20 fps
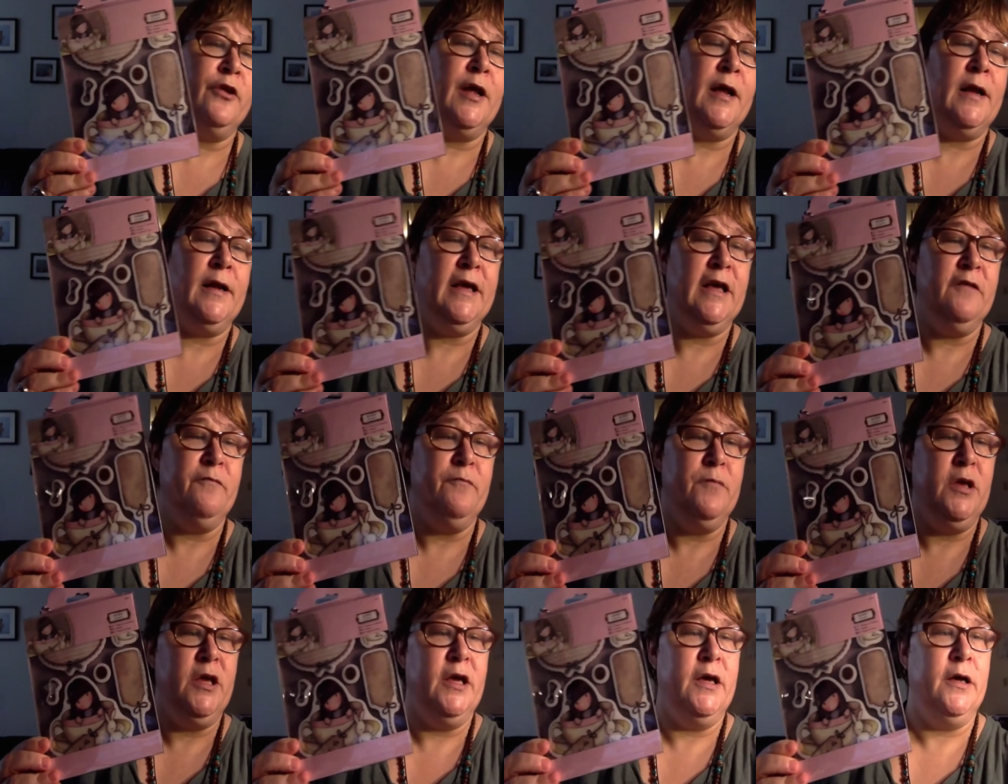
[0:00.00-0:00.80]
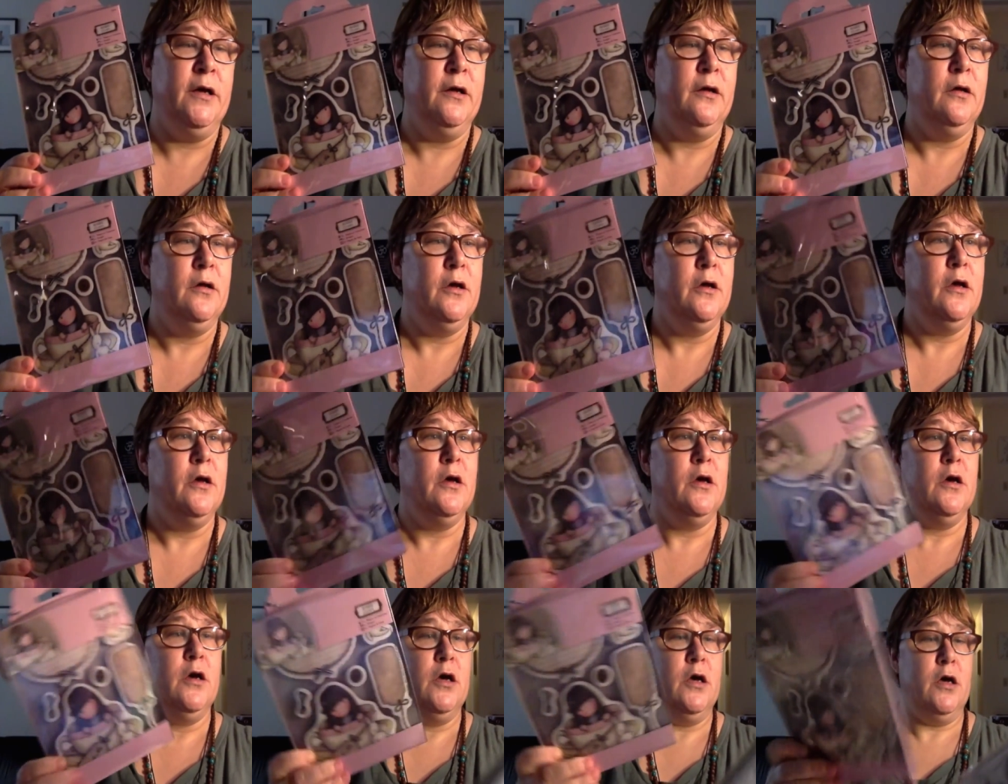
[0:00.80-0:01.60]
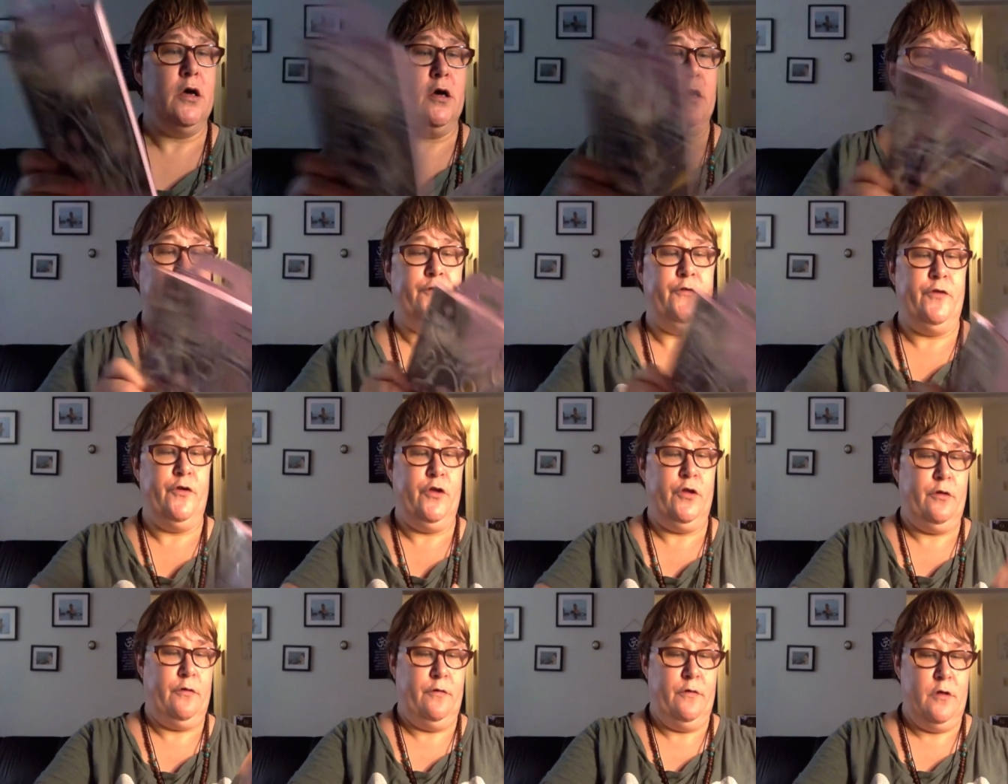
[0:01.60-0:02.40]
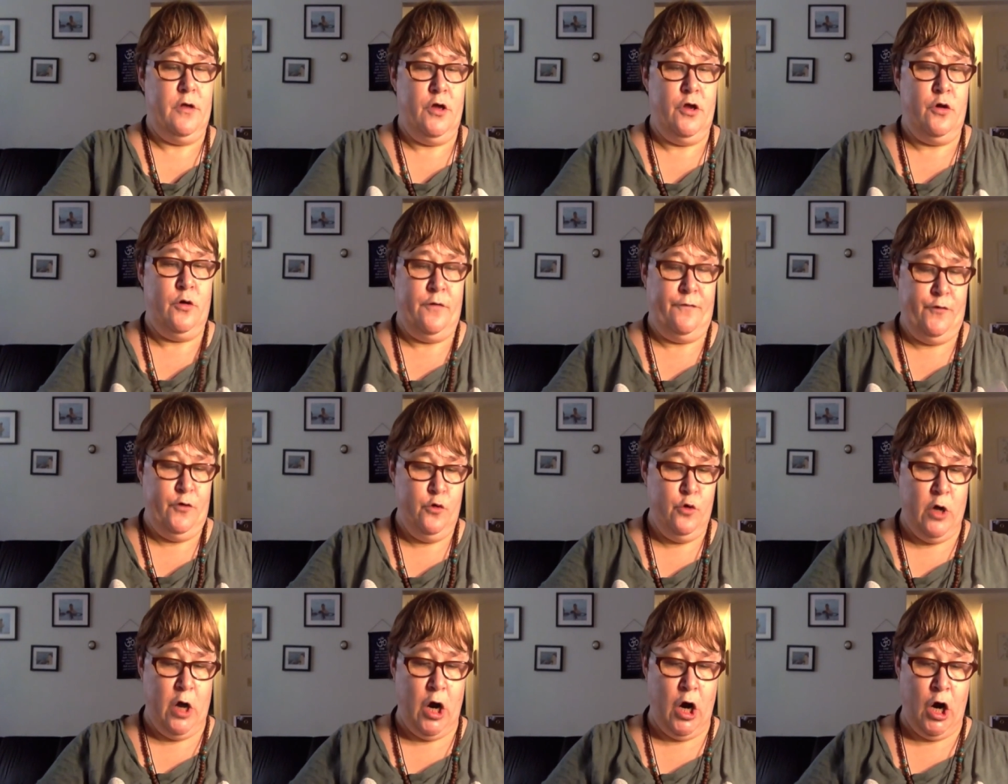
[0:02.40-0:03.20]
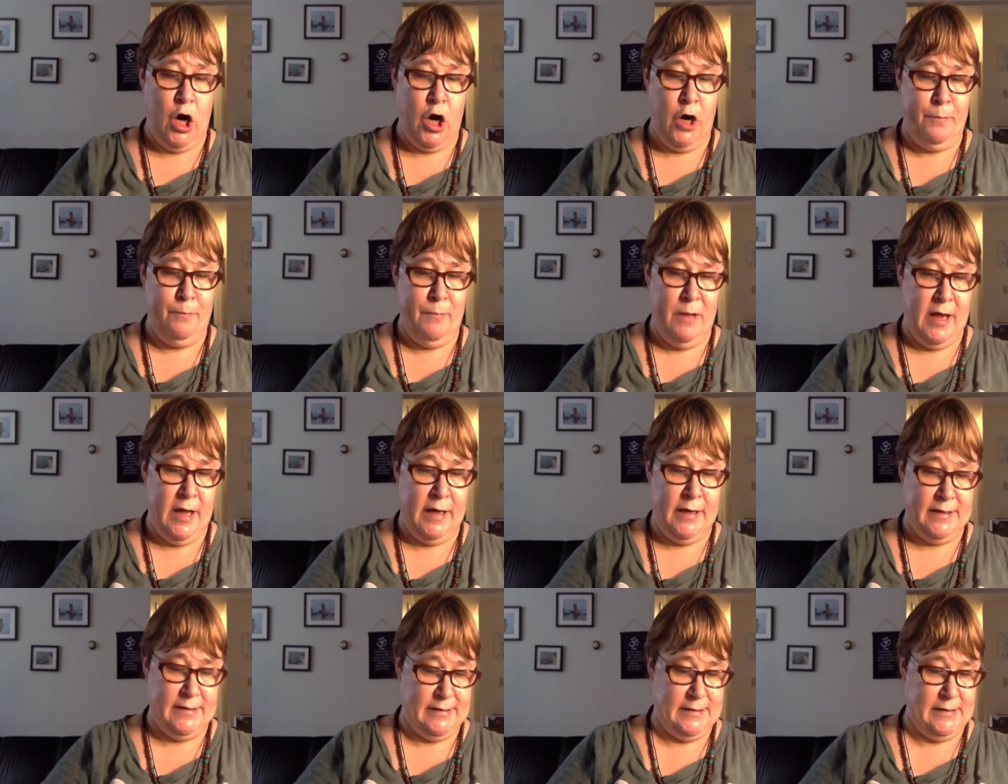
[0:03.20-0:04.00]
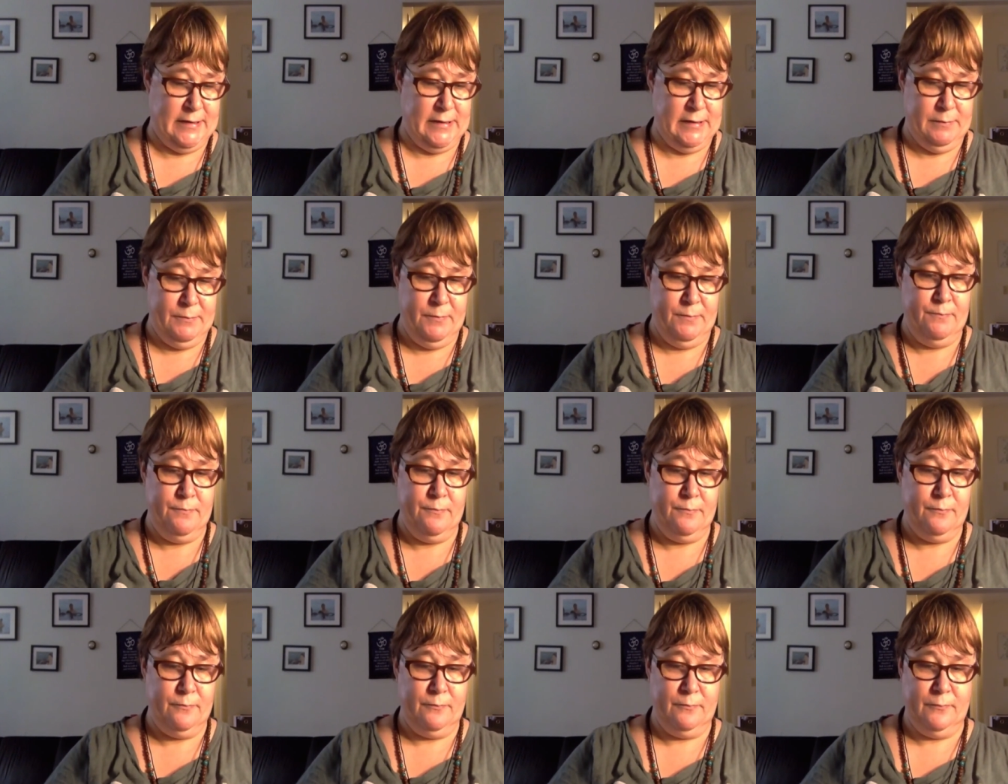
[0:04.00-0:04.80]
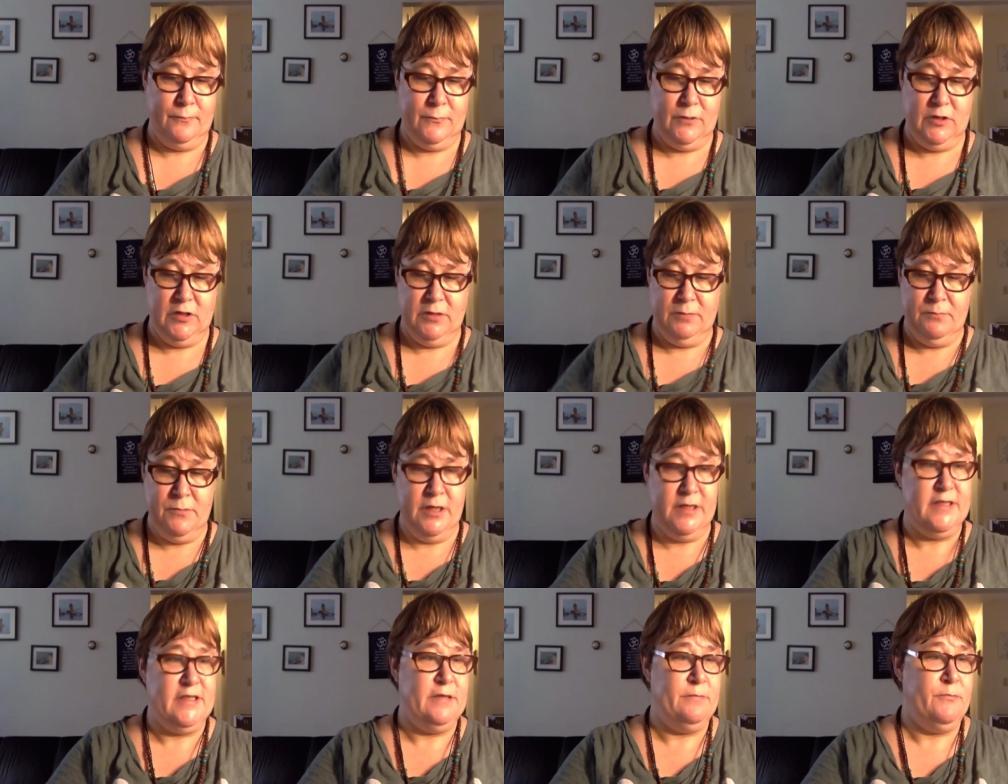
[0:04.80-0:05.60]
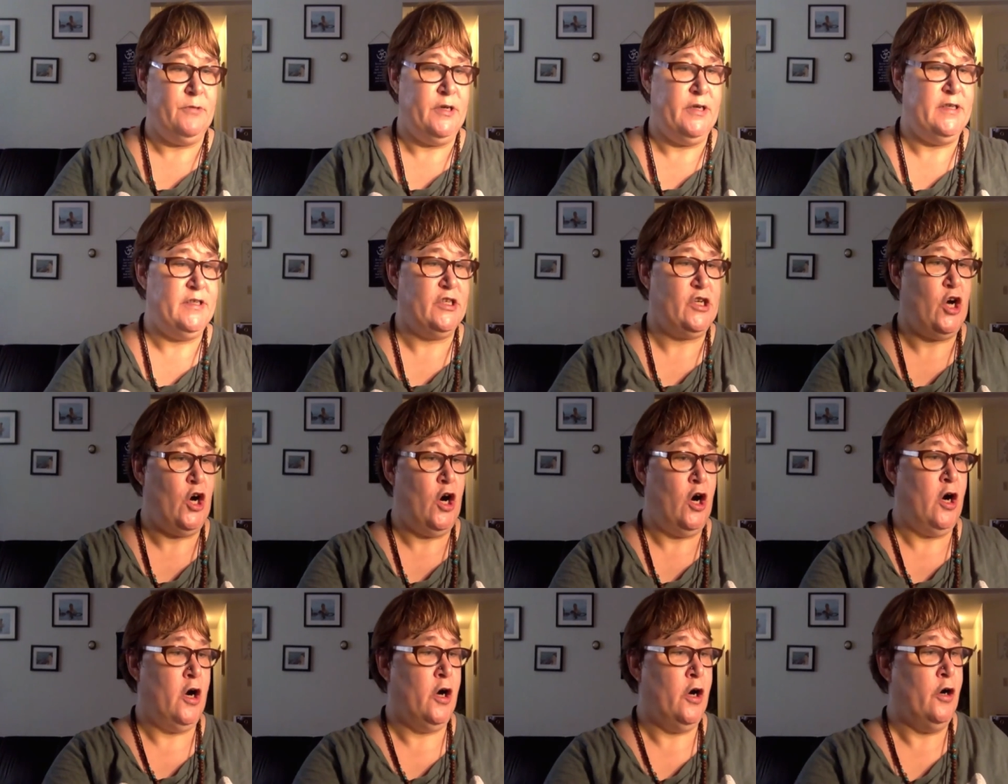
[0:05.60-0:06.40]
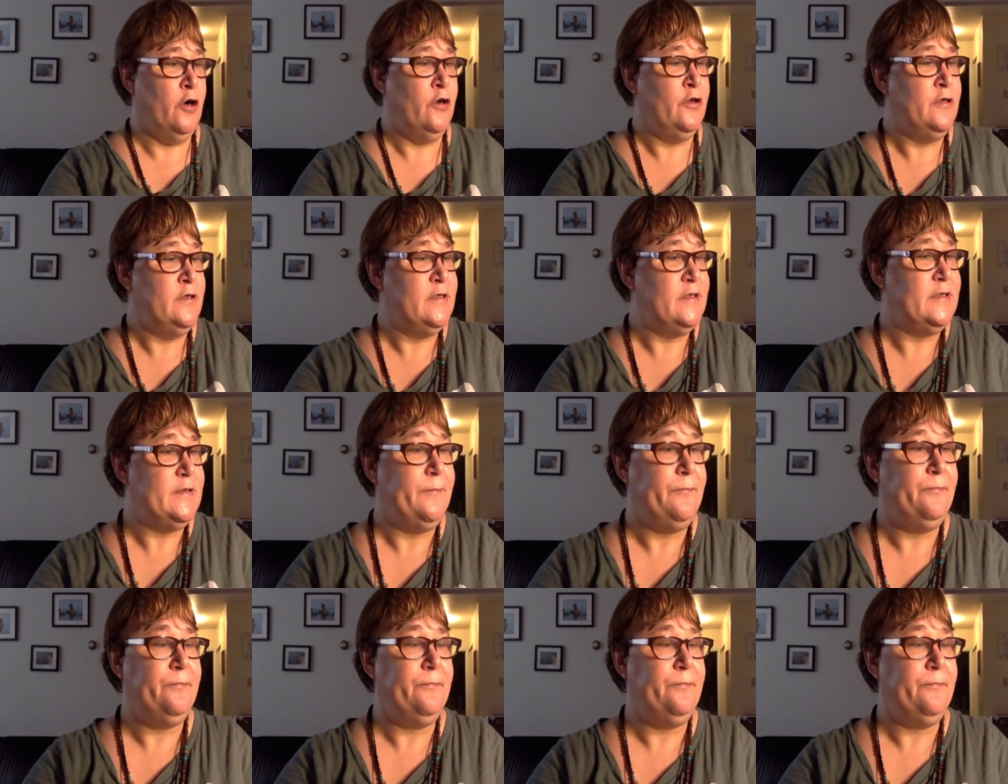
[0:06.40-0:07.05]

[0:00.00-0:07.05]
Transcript: that'll give me a, a you know, a few card makes and make some nice cards.